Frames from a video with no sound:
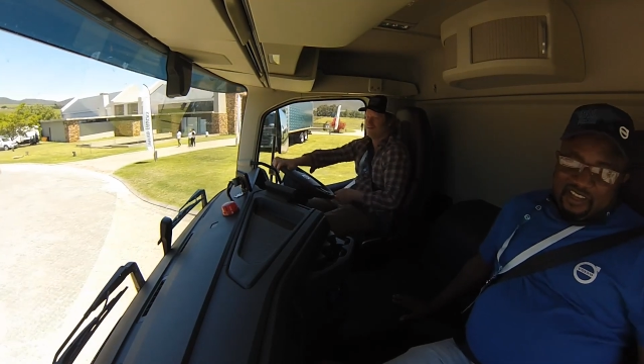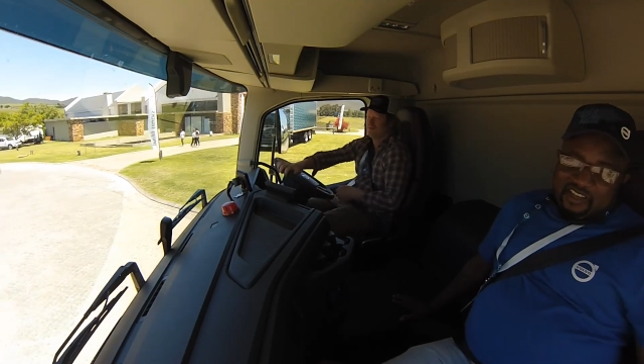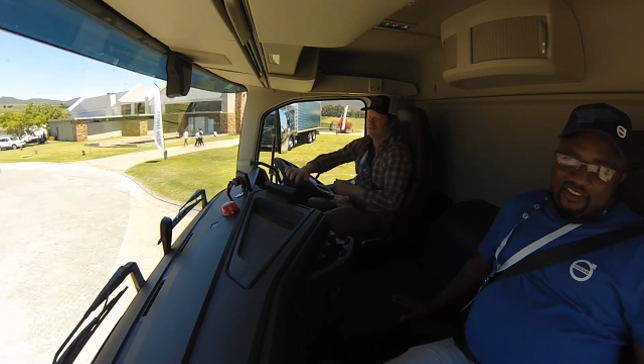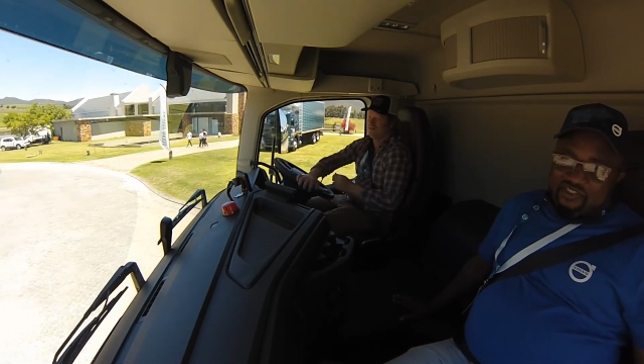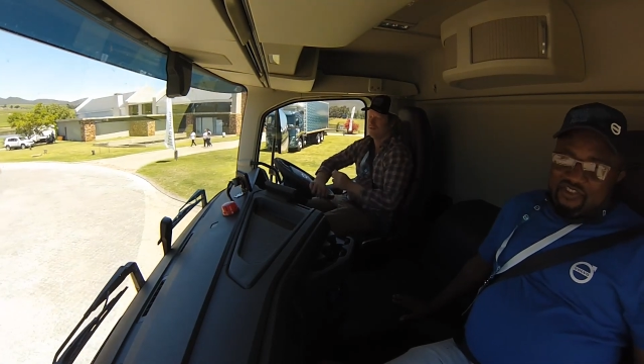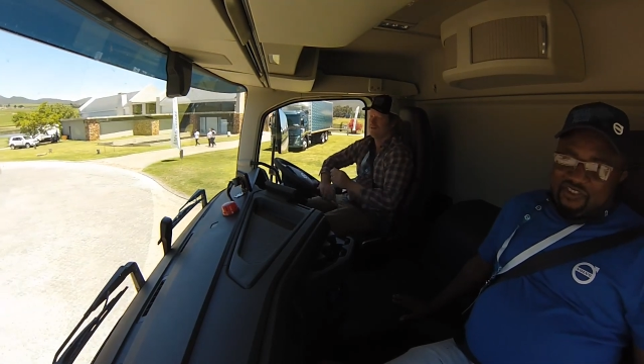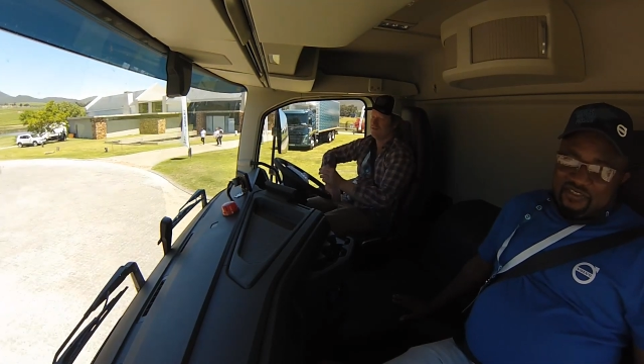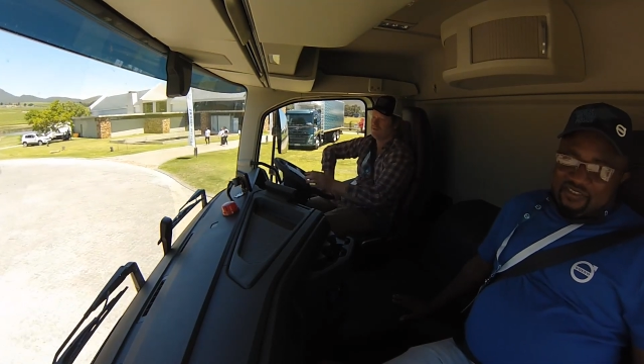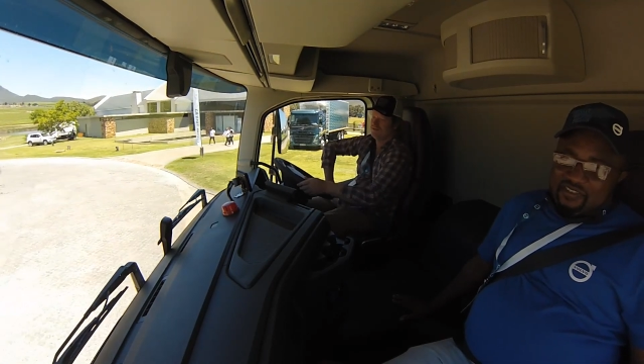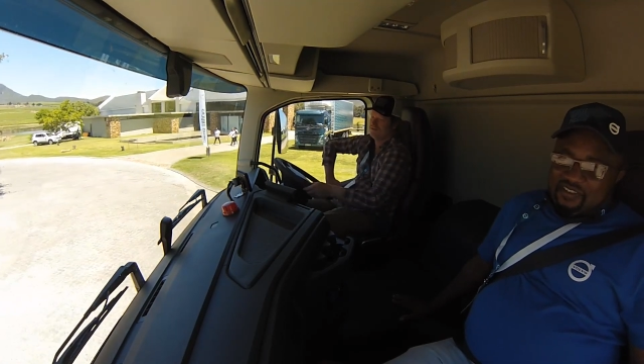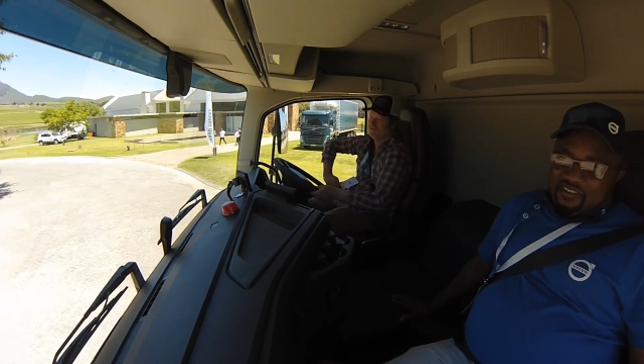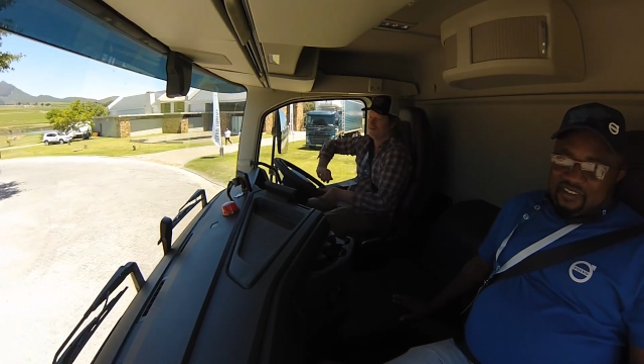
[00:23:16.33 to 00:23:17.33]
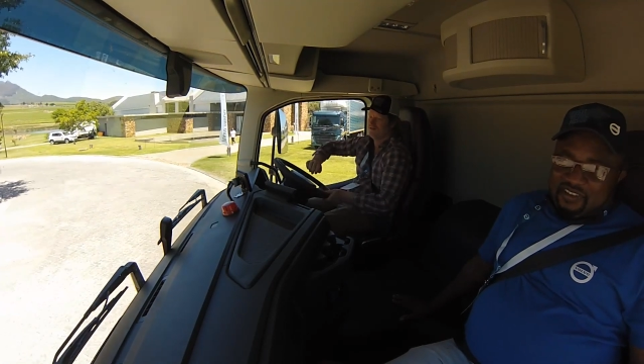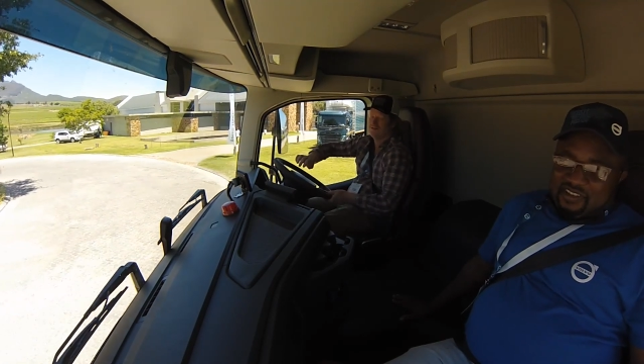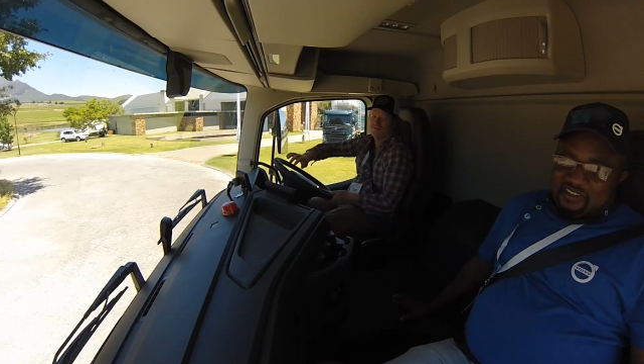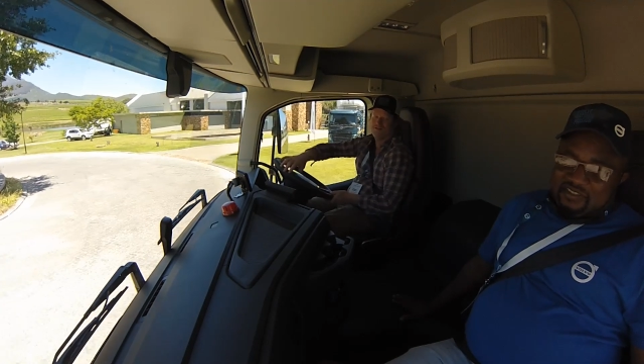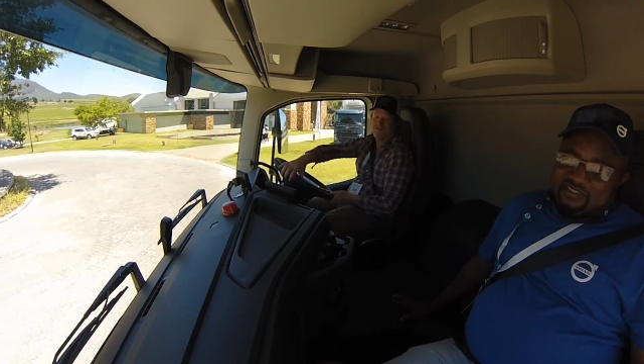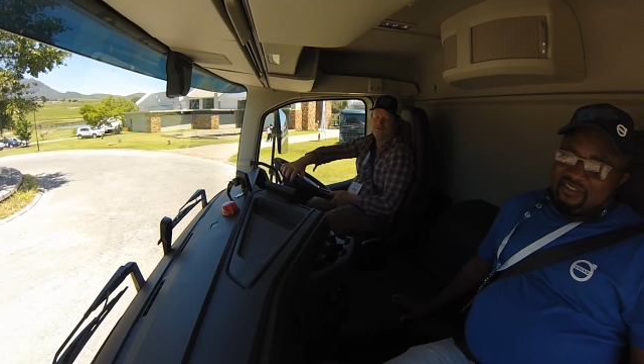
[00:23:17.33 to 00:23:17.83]
edge.
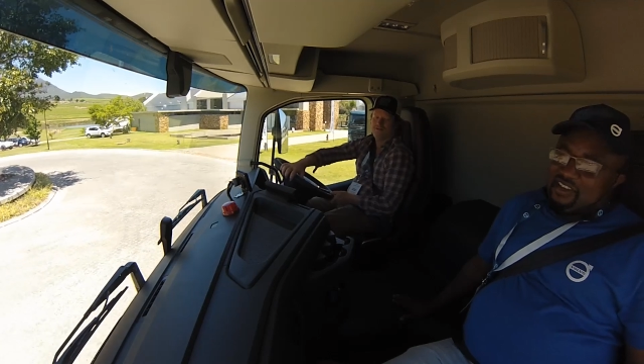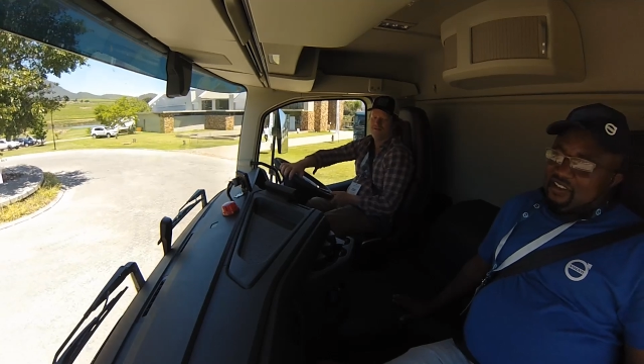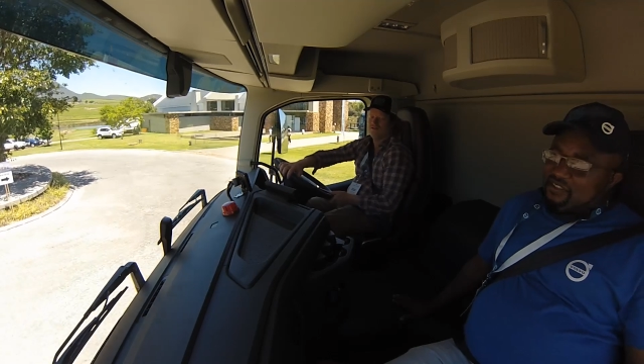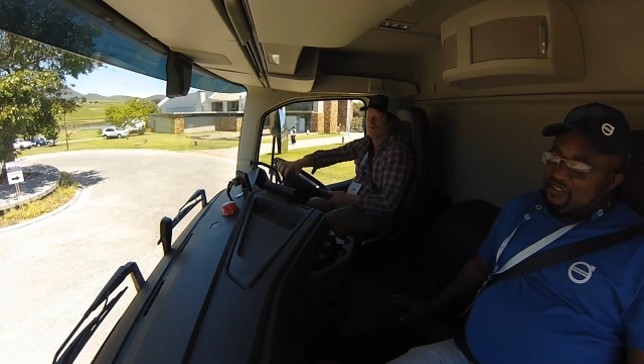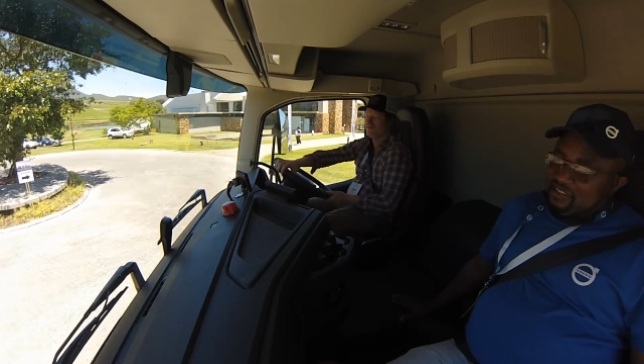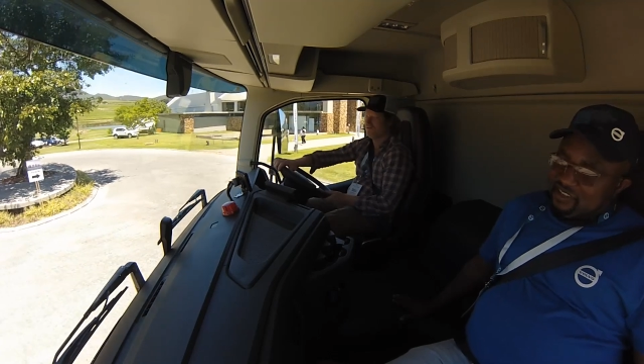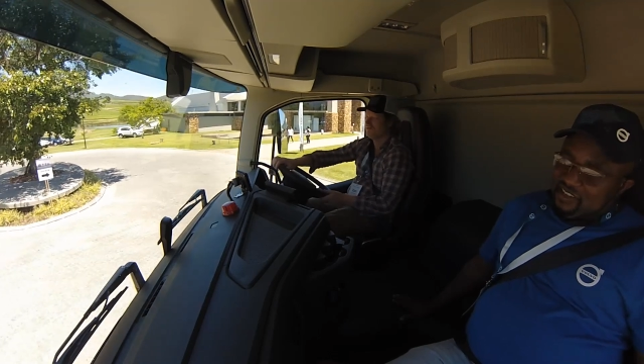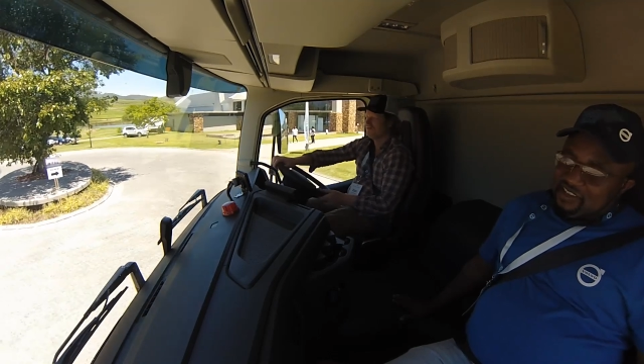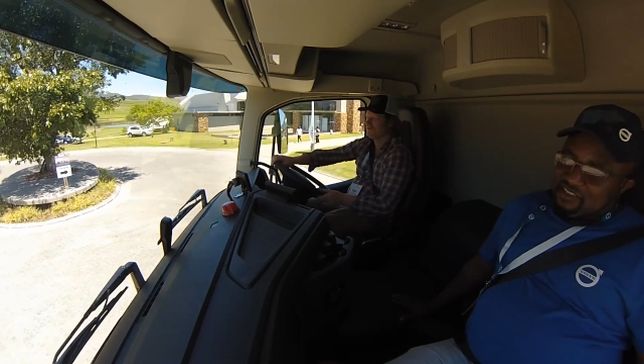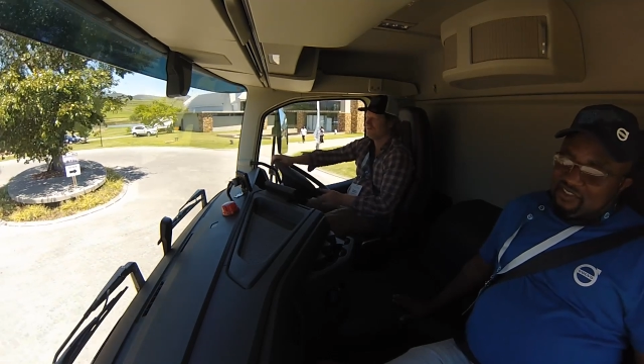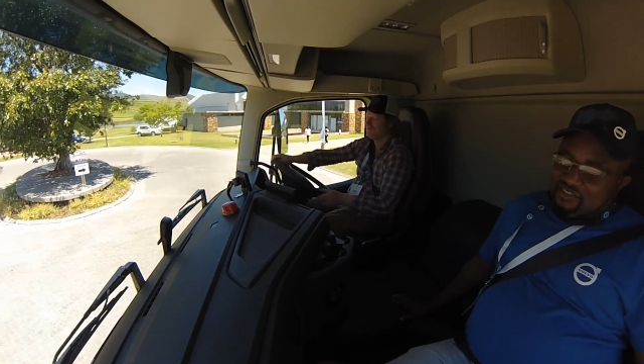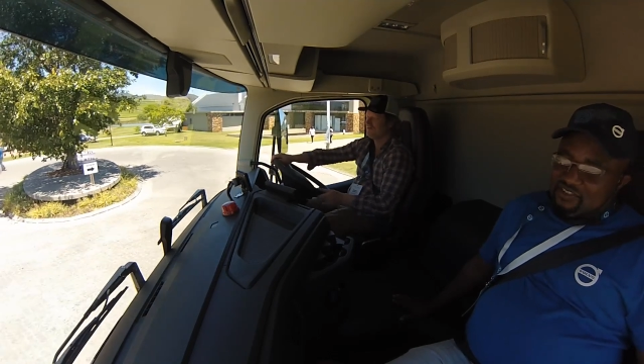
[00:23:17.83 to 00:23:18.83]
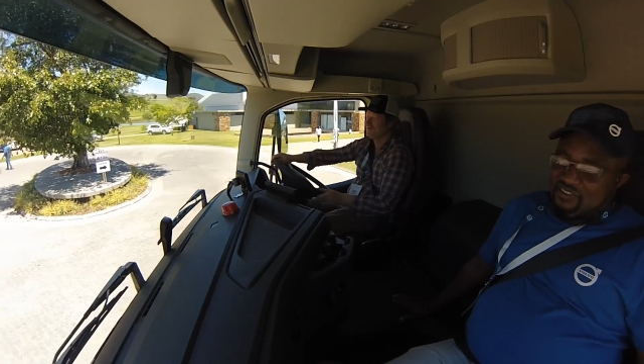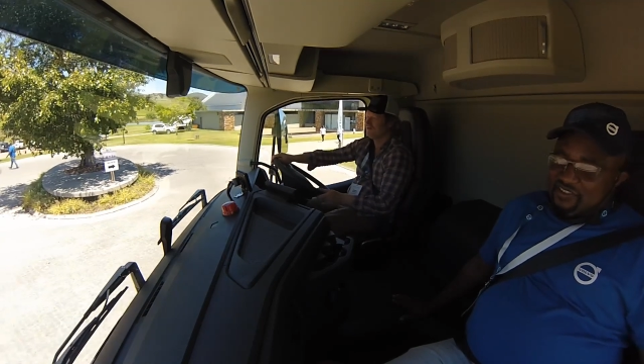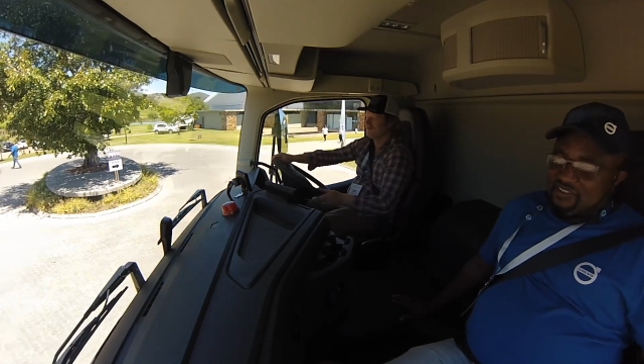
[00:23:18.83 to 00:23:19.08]
And stay on the edge.